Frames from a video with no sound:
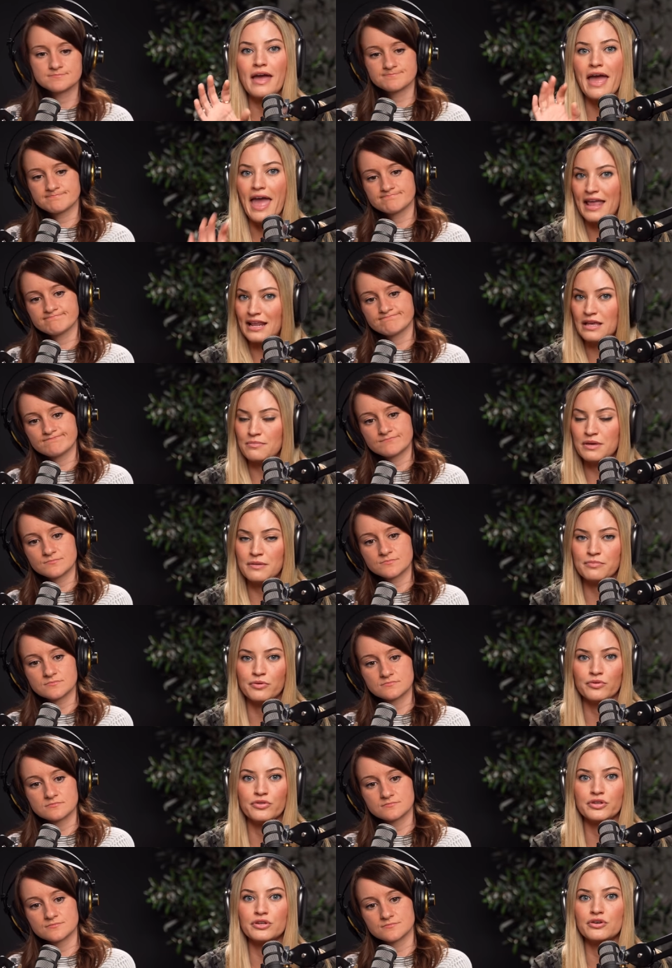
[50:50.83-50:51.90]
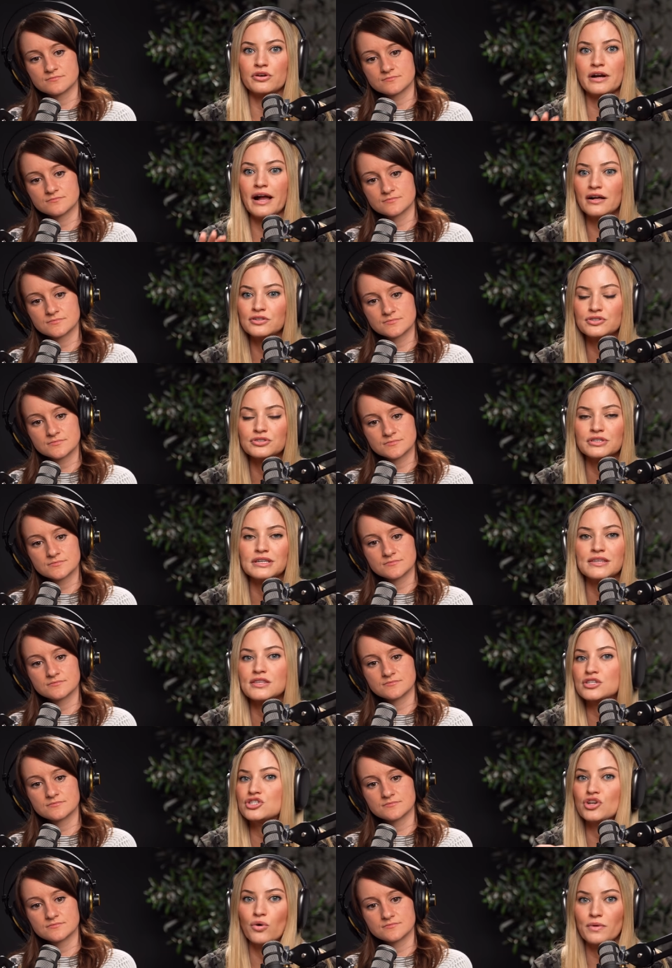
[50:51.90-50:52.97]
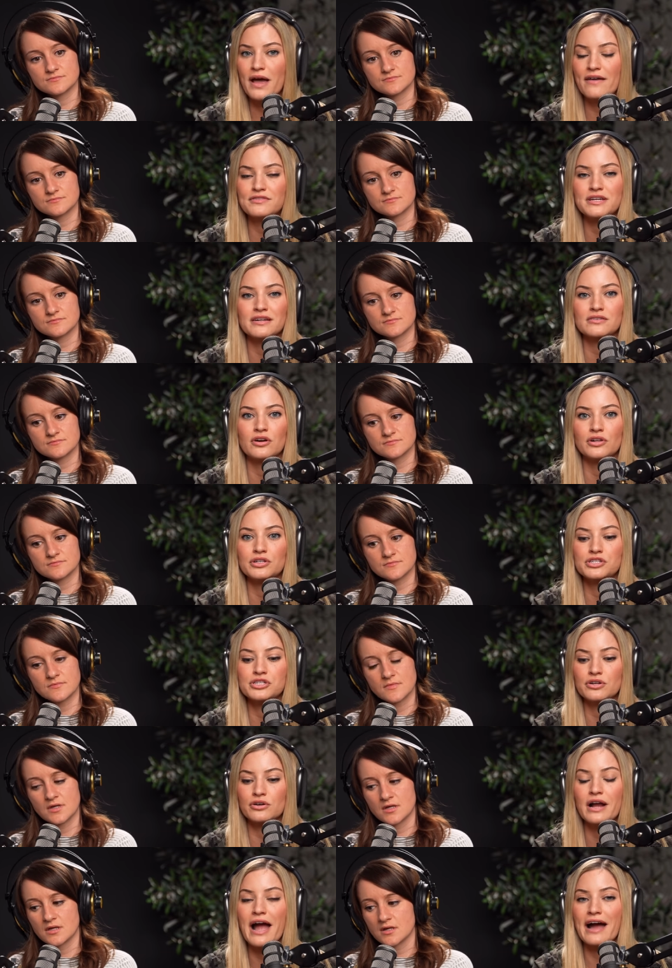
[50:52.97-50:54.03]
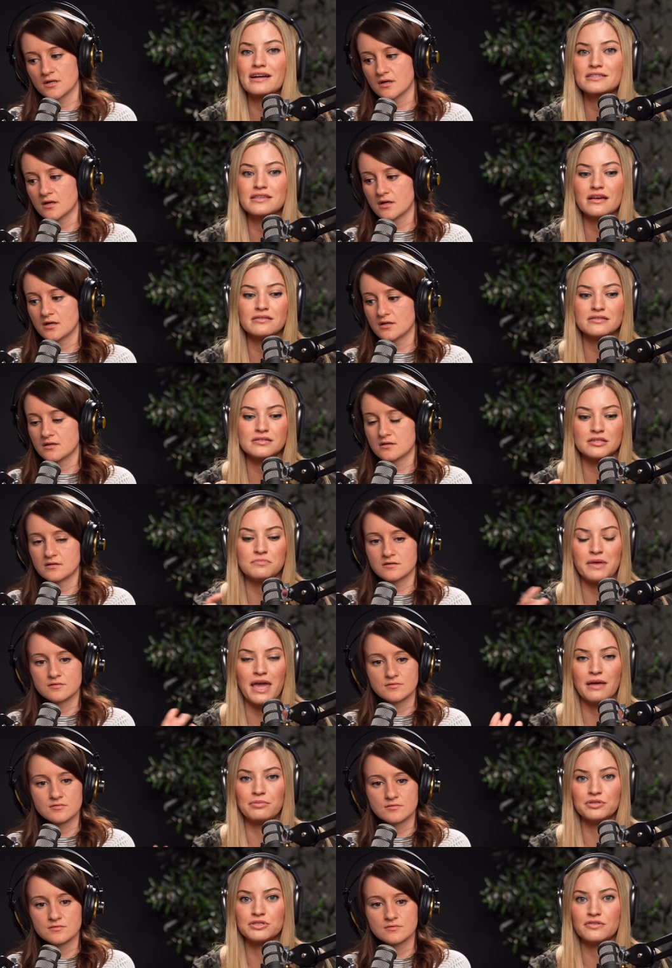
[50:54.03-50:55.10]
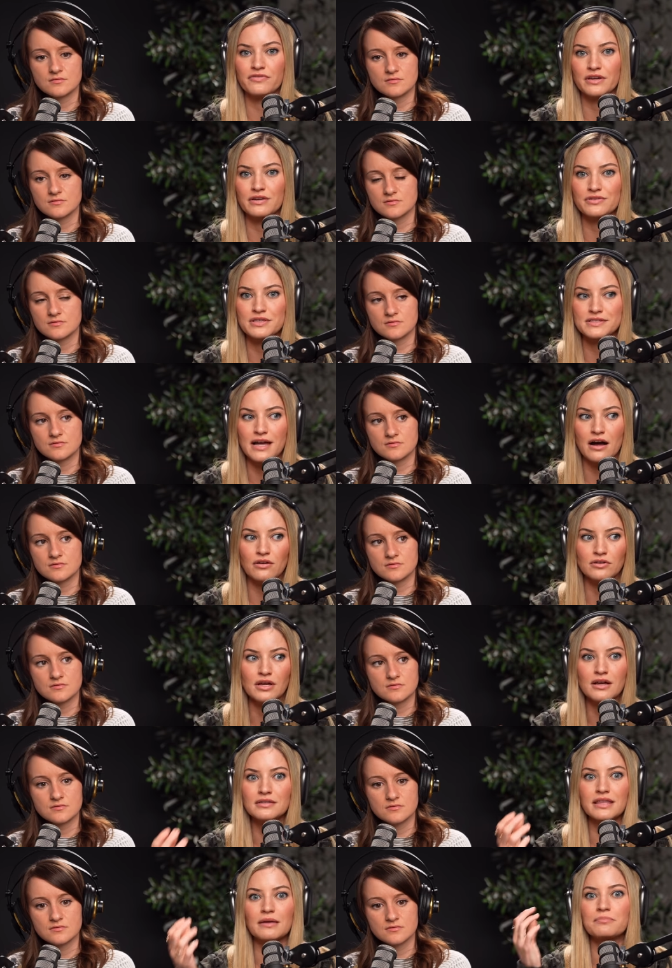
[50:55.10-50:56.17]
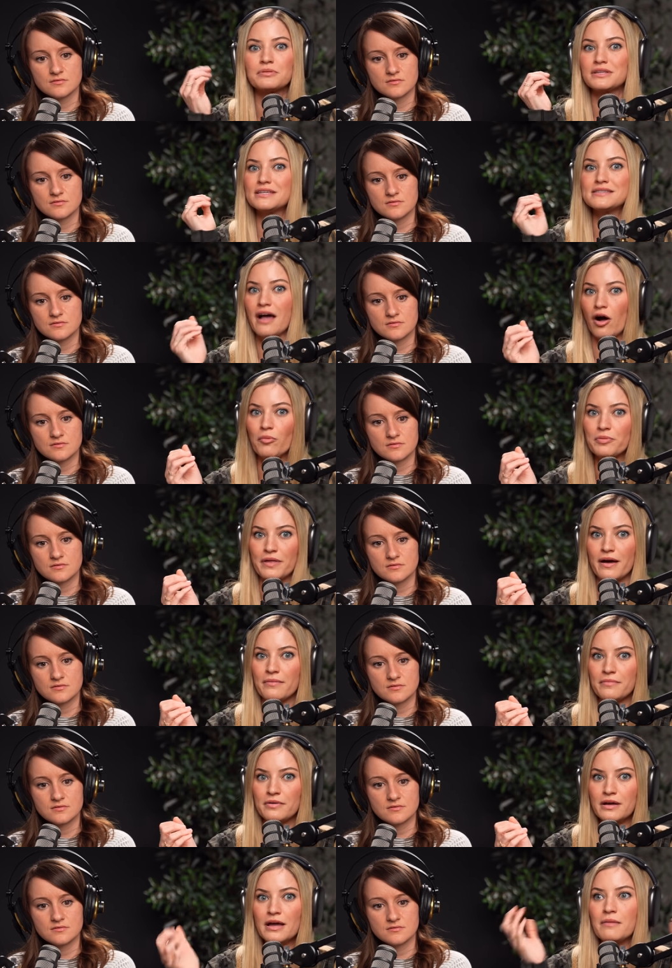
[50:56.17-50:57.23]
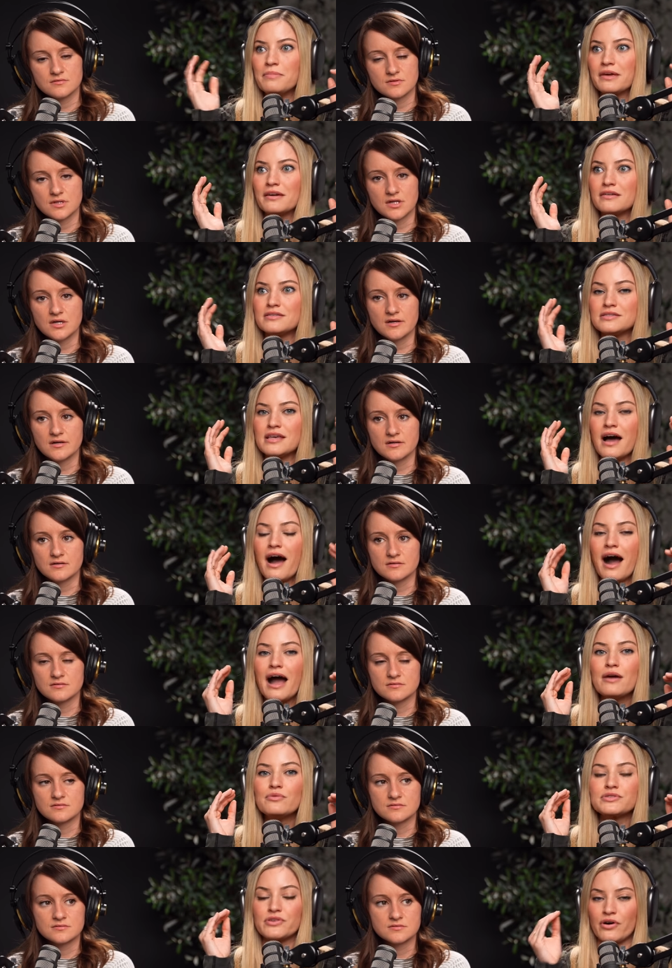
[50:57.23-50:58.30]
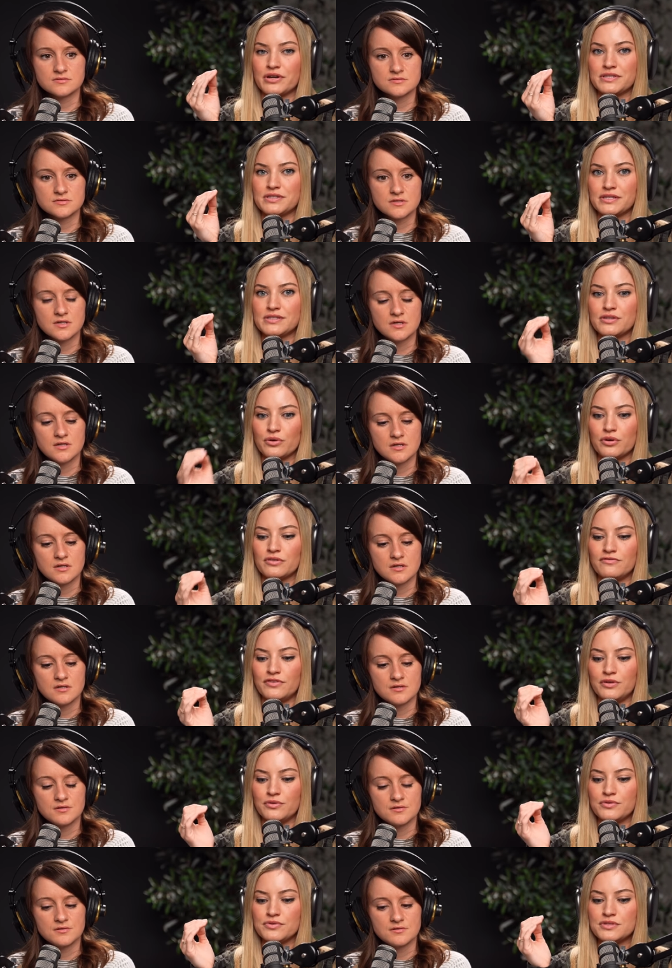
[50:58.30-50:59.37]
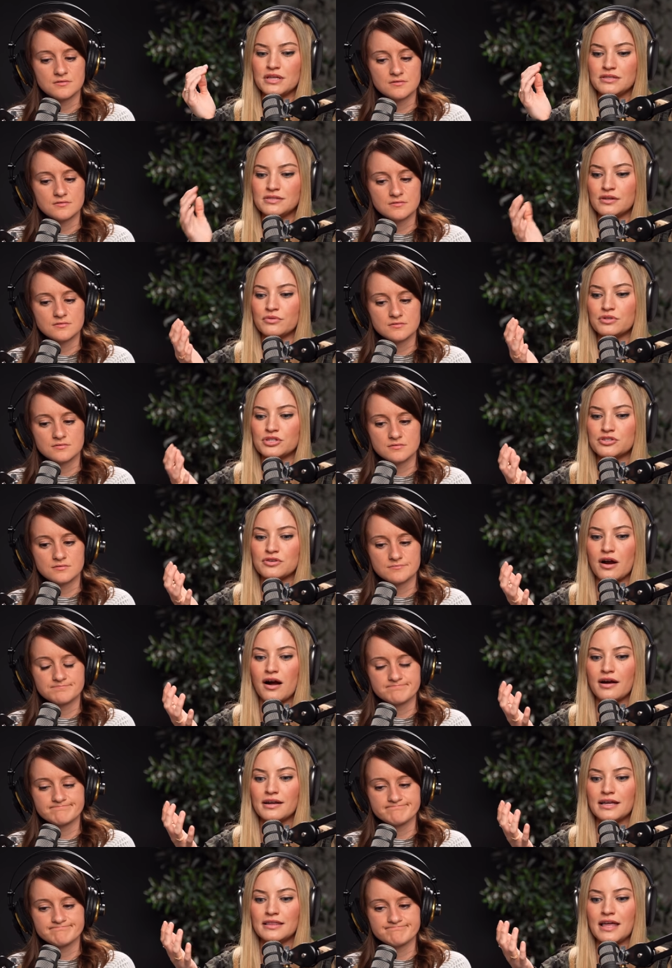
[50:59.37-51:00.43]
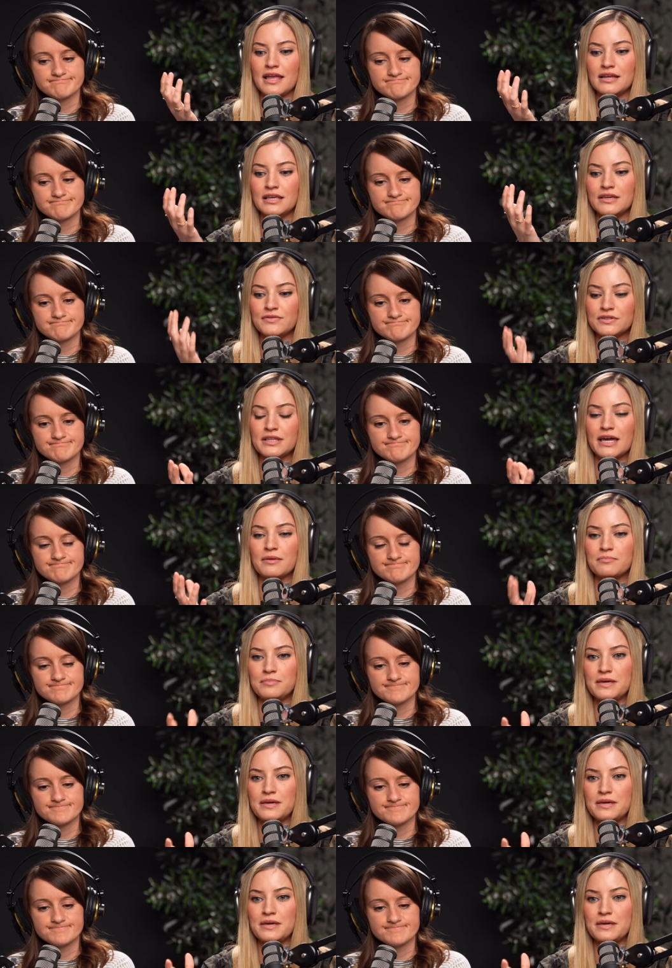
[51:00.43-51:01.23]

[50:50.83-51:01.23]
Speaker 1: any people that are elderly that don't have technology or access to be able to figure this out, like please help them because yeah. I was honestly so confused and so distraught. And then even like